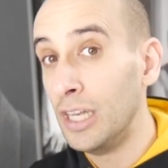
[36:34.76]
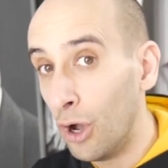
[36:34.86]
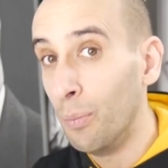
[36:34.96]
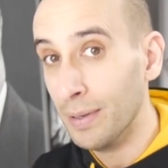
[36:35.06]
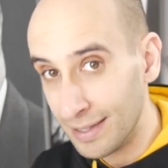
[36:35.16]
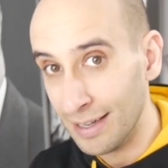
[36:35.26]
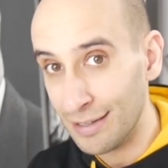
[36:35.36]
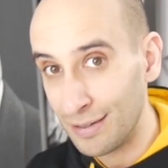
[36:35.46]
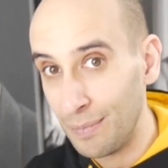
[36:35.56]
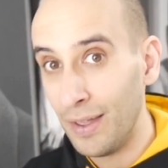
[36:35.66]
the no
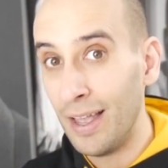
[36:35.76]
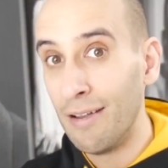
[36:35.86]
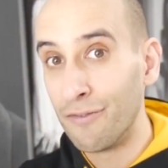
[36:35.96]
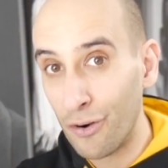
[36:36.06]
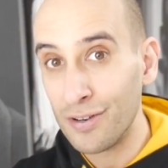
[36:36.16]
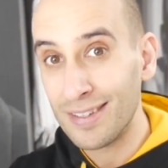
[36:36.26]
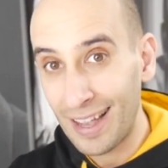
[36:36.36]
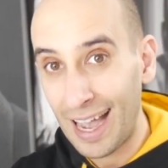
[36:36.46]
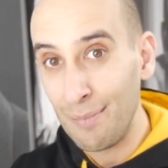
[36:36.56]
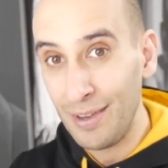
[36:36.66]
business. First
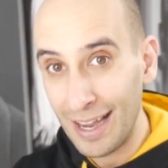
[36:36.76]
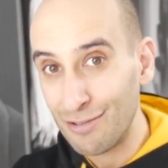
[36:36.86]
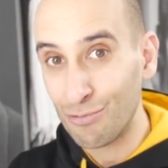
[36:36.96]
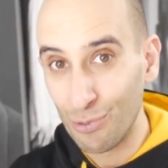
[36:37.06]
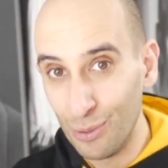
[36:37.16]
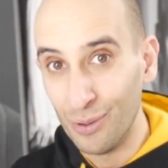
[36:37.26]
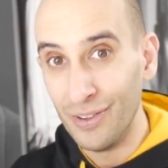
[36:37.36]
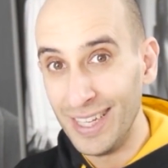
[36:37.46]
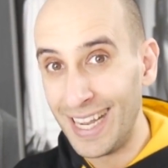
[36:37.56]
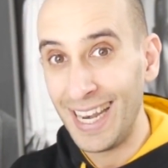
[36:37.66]
time yes rule.
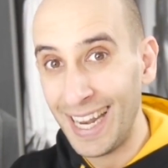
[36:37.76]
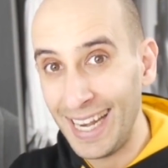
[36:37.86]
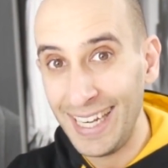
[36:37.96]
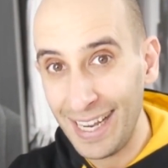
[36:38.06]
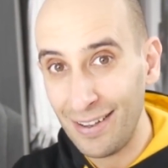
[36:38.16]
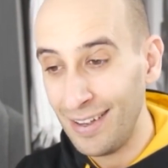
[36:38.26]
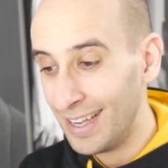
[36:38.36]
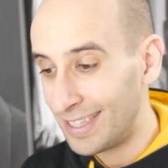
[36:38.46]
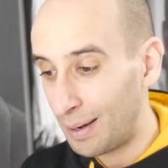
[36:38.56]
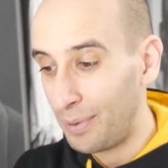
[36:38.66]
You get an idea,
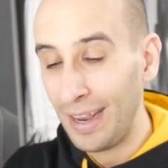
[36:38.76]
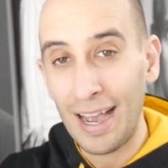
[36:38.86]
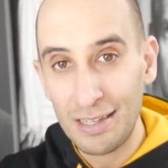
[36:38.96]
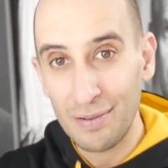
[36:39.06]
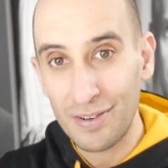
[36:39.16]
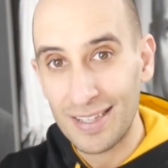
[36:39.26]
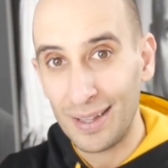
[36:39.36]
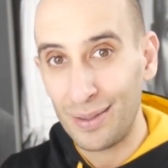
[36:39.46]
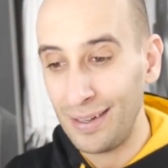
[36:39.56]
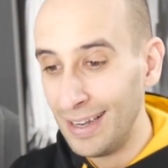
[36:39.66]
somebody asks you for
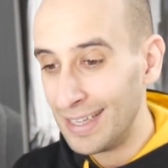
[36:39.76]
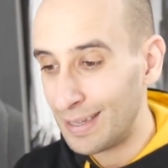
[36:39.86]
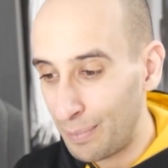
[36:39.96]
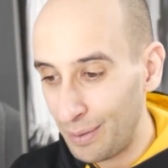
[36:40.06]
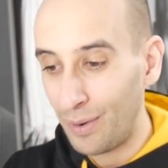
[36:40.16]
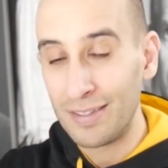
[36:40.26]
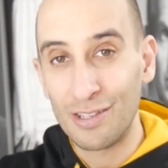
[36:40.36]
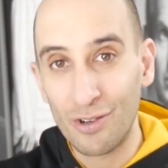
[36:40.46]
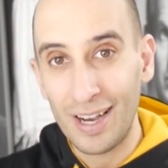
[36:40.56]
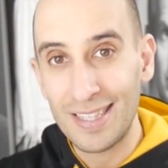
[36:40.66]
something, somebody wants
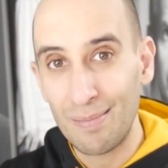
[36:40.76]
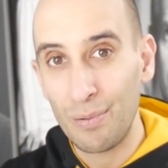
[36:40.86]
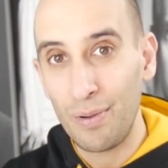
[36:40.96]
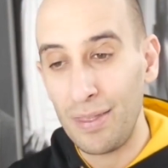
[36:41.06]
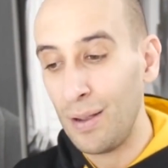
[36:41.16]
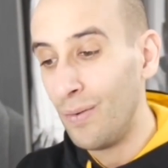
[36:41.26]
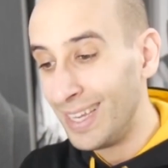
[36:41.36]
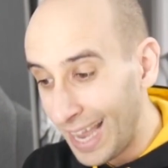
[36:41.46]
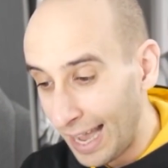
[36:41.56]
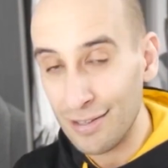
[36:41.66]
to try something with you,
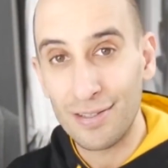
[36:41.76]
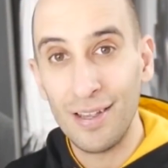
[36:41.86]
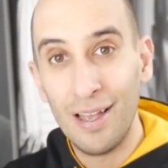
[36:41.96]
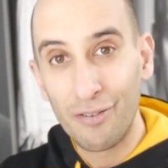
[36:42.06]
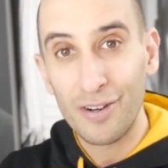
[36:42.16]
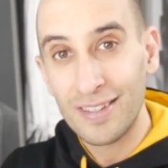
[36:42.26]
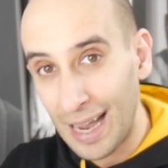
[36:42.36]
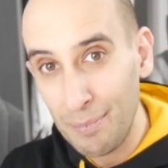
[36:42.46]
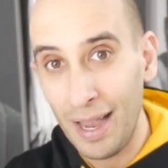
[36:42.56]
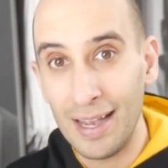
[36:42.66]
yes. First
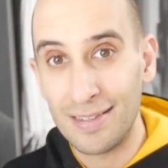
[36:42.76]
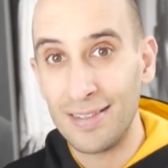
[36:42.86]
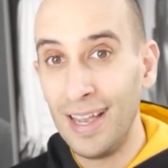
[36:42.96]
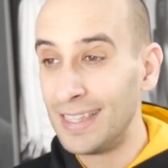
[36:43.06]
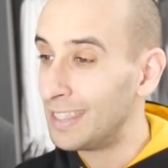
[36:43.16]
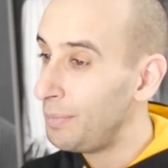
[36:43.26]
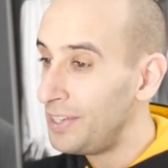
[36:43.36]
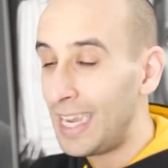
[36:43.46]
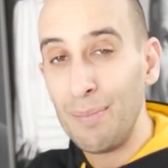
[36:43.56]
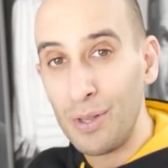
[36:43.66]
time yes. Doesn't
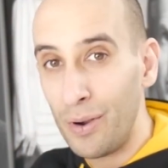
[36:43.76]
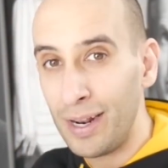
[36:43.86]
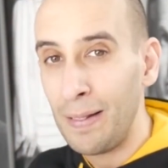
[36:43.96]
mean you keep doing